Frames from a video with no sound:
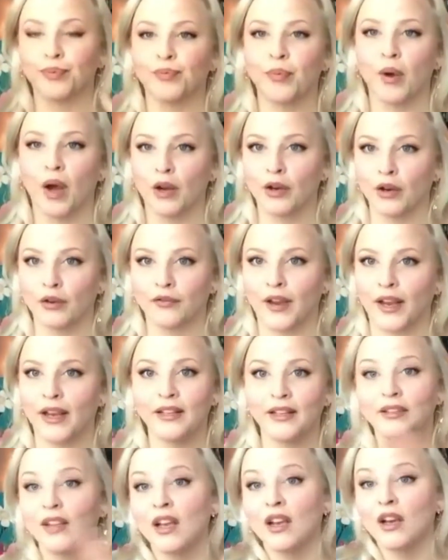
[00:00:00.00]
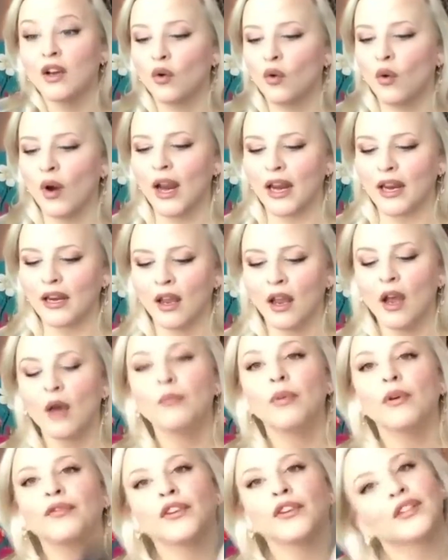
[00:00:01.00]
on your face, great.
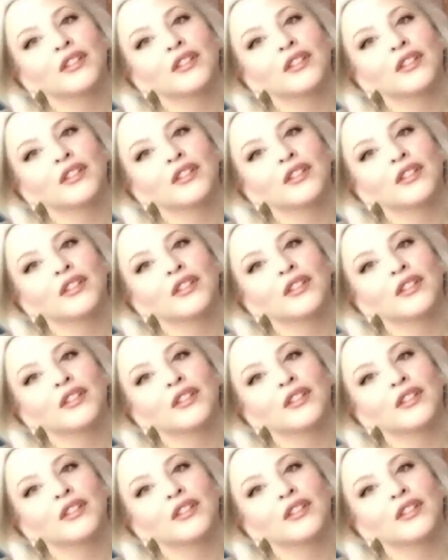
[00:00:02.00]
But for